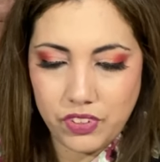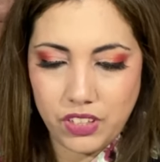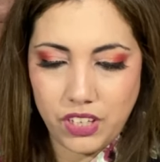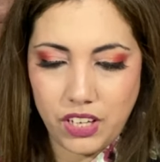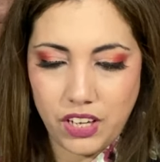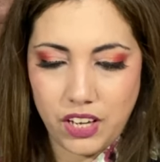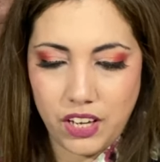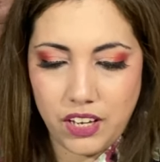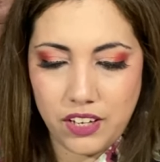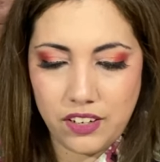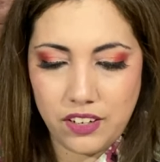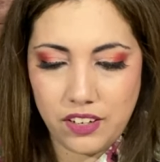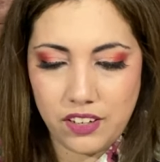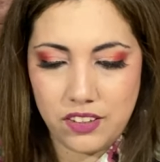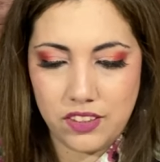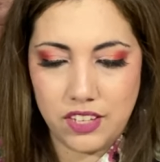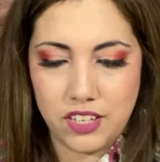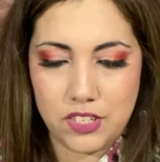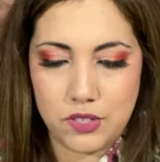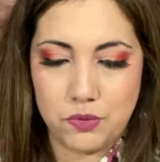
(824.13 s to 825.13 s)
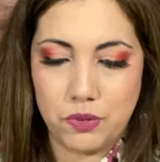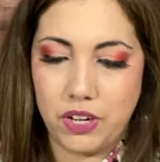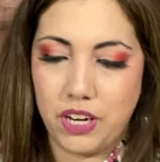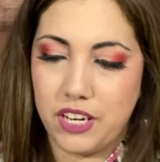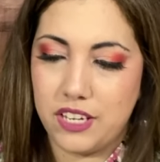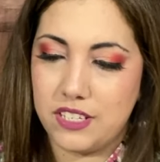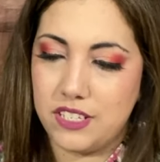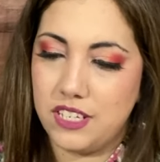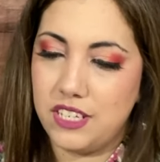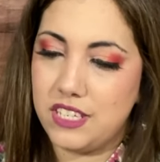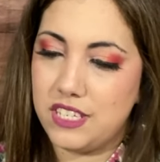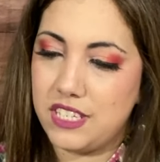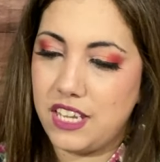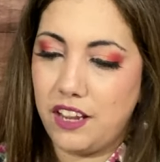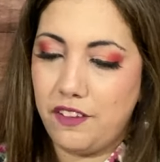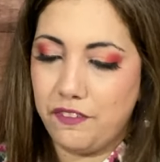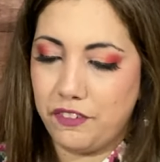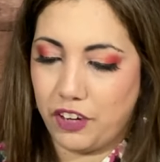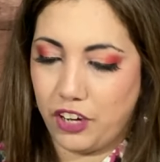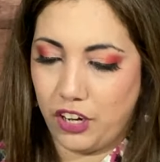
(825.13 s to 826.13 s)
And this one is the
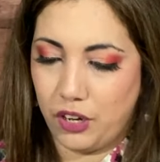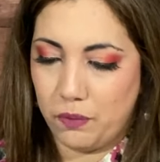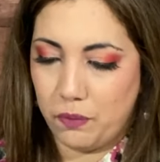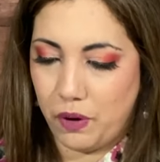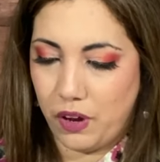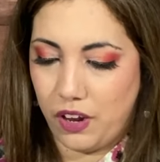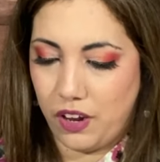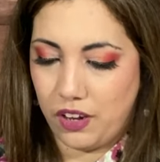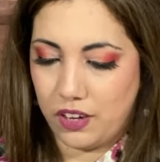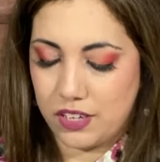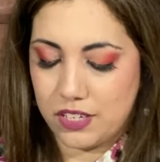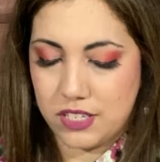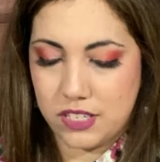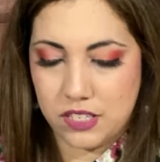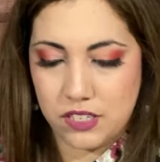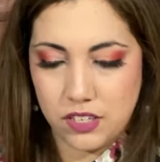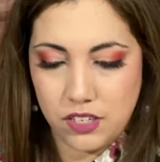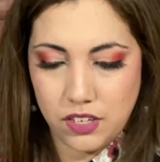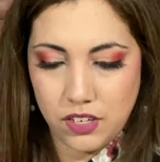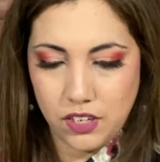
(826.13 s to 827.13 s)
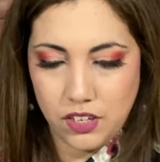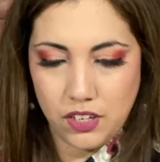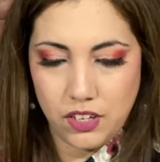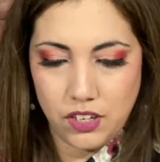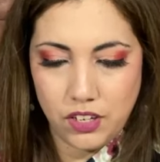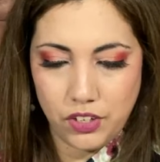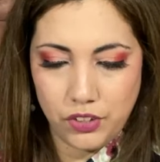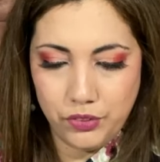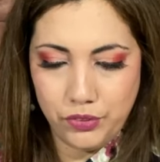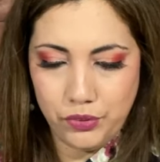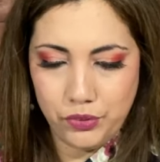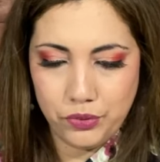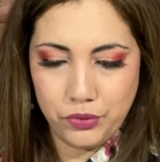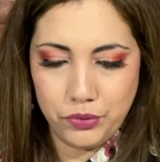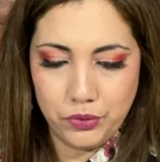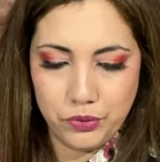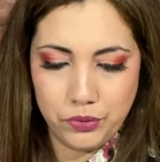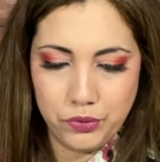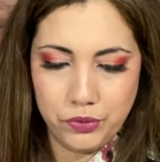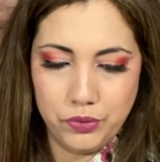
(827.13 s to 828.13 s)
self-care box.
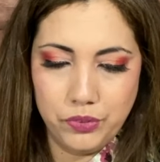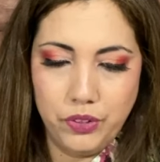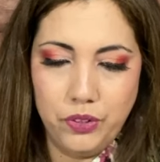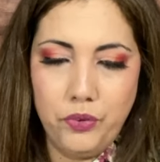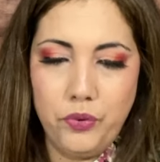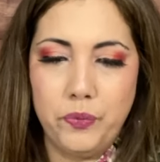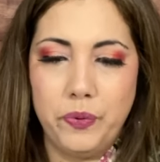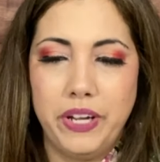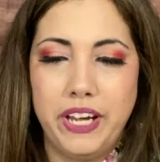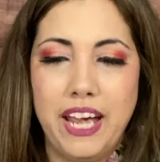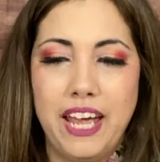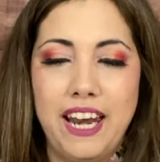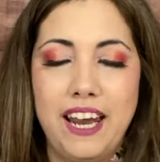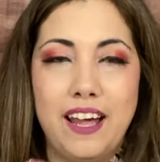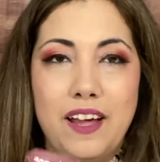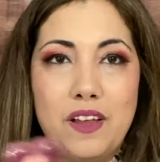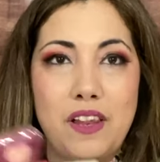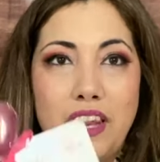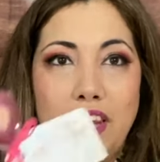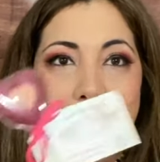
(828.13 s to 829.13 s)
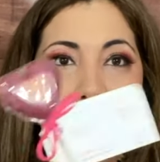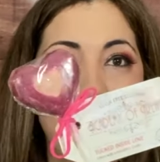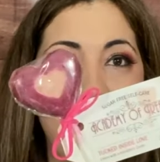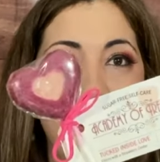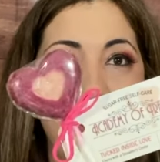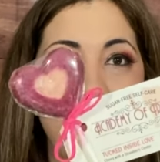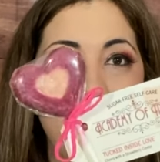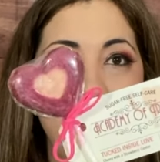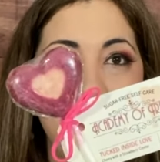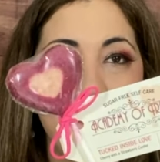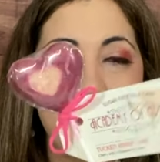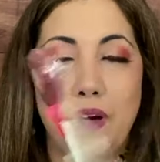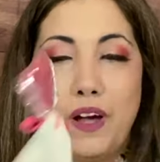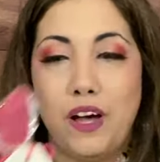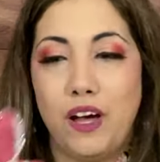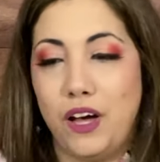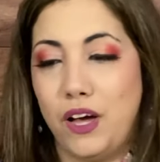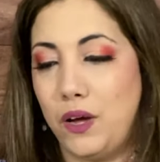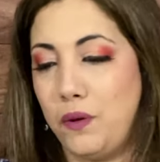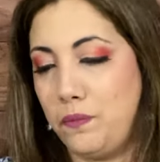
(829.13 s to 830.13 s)
Ooh, we got a
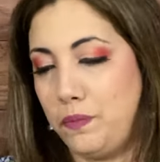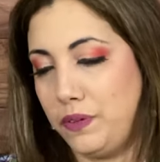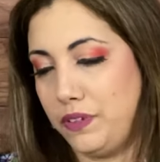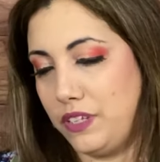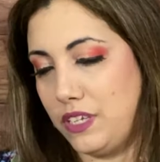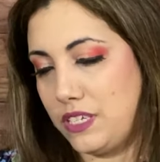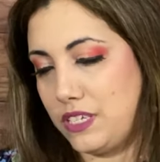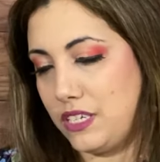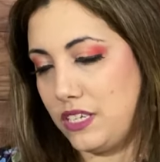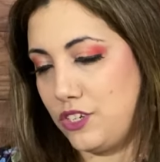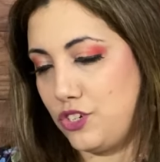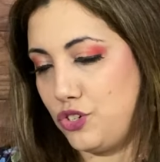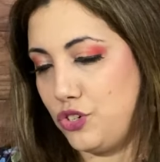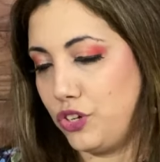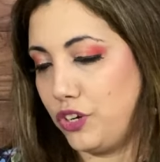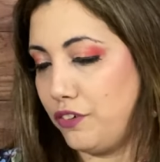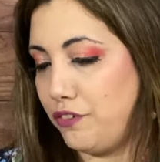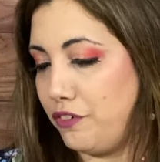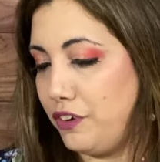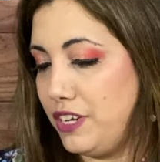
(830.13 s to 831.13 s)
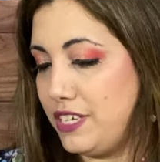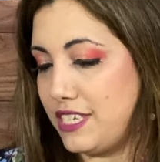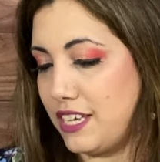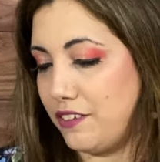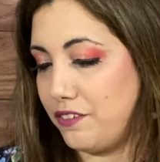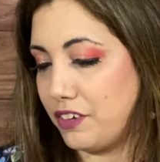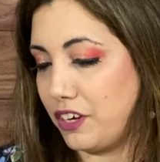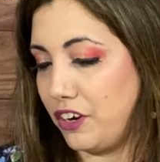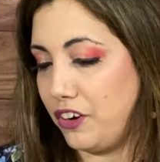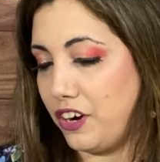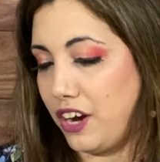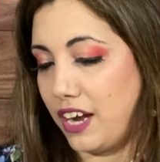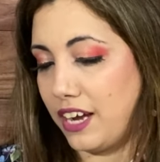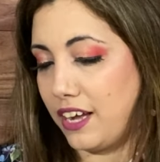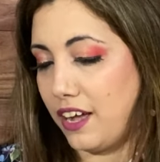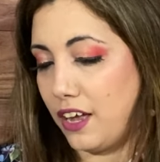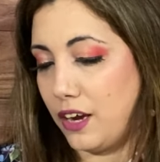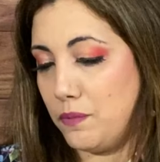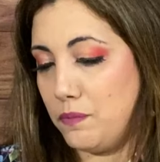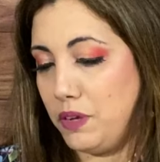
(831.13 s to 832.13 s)
lollipop. This is Sugar-Free Self-Care
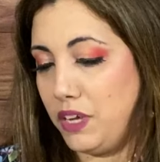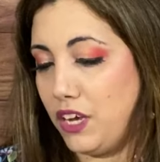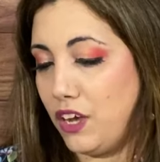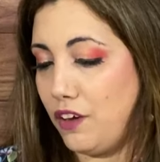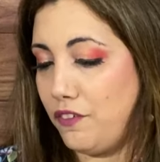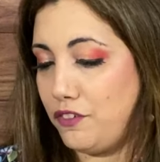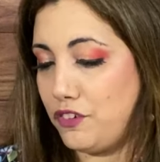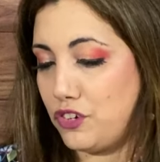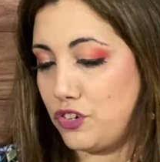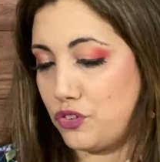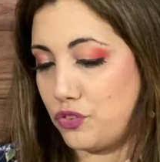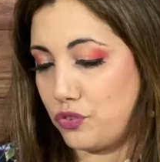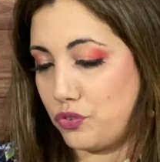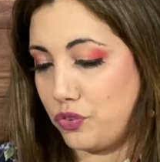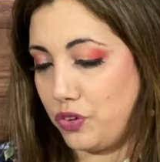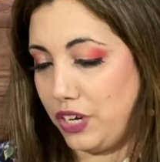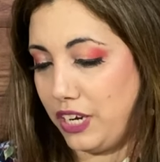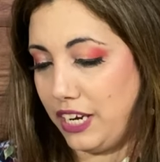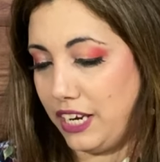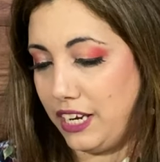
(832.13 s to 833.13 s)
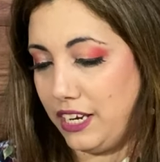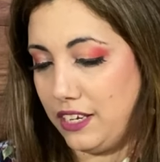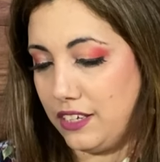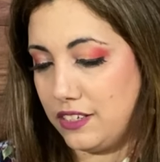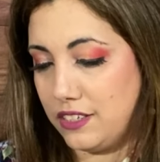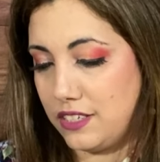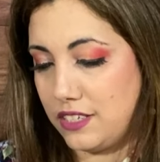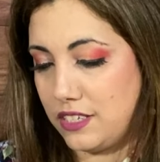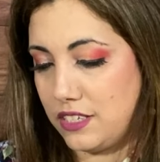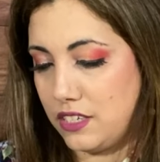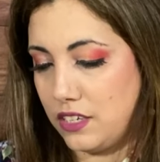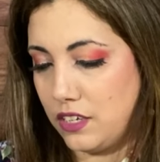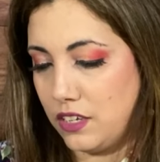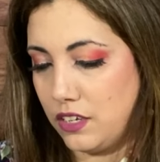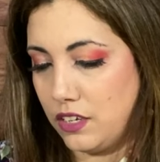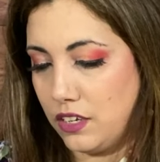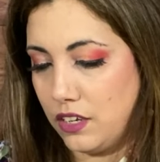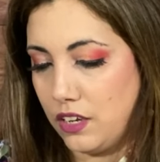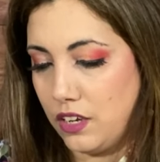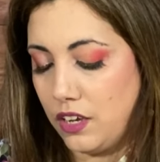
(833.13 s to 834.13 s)
Academy of Treats.
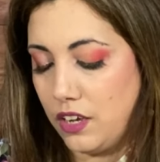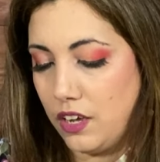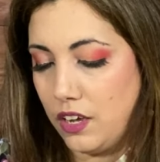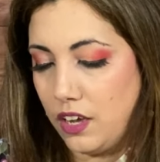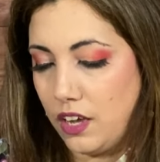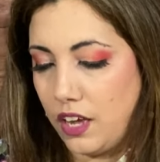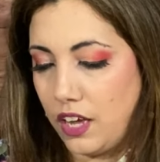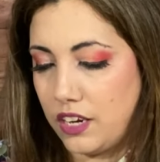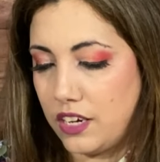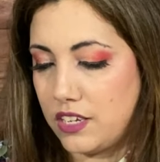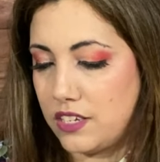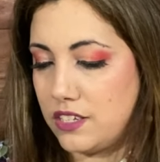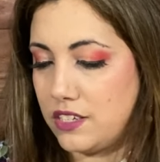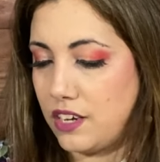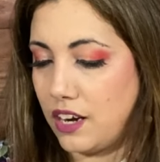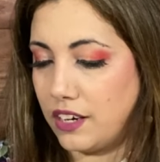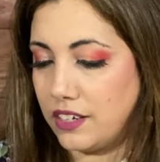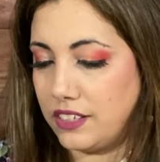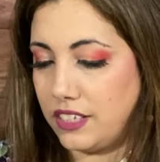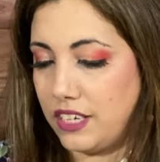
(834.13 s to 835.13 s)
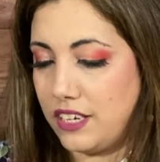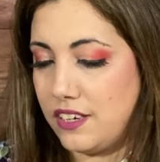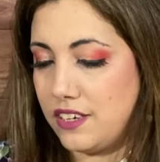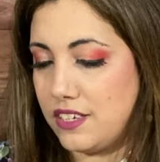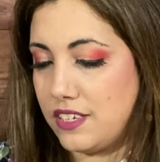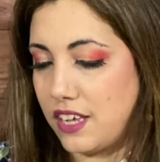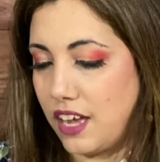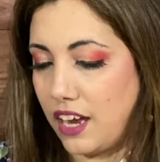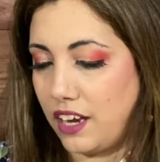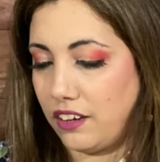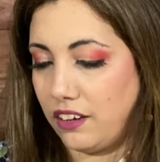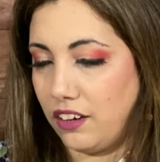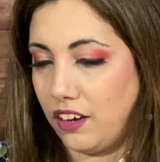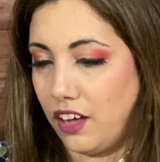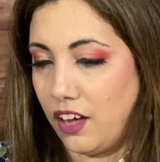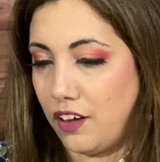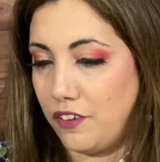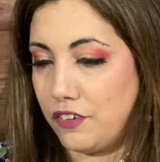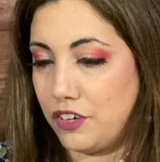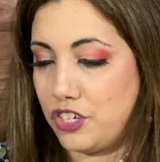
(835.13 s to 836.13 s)
And it's tucked inside
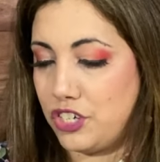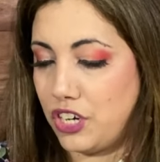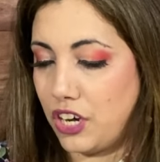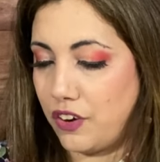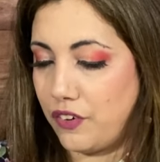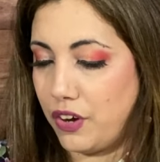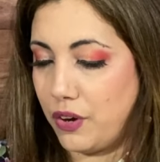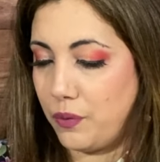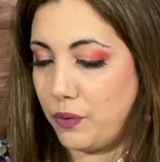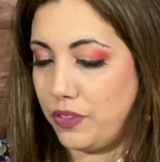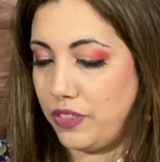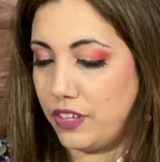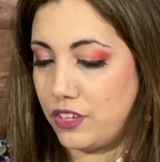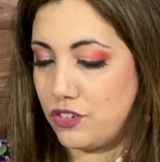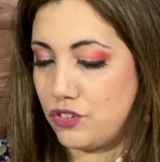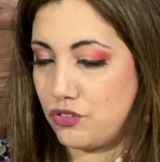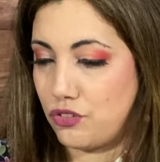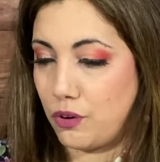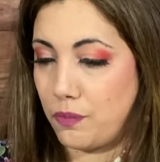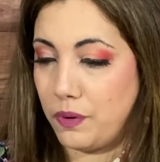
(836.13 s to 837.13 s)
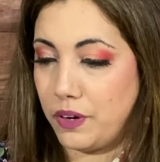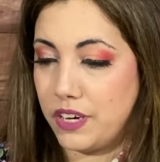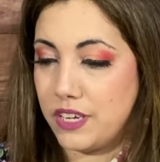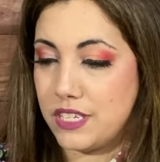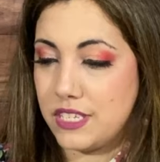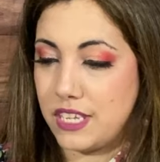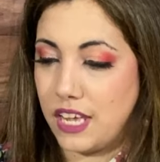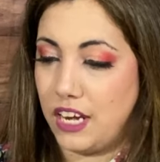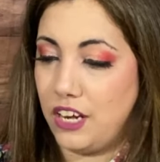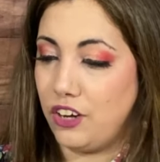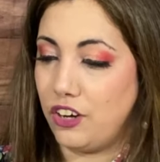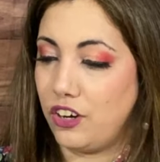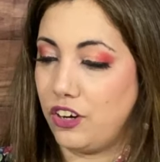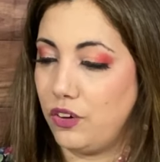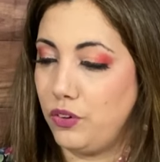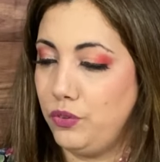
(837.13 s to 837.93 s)
Love Cherry with the strawberry center.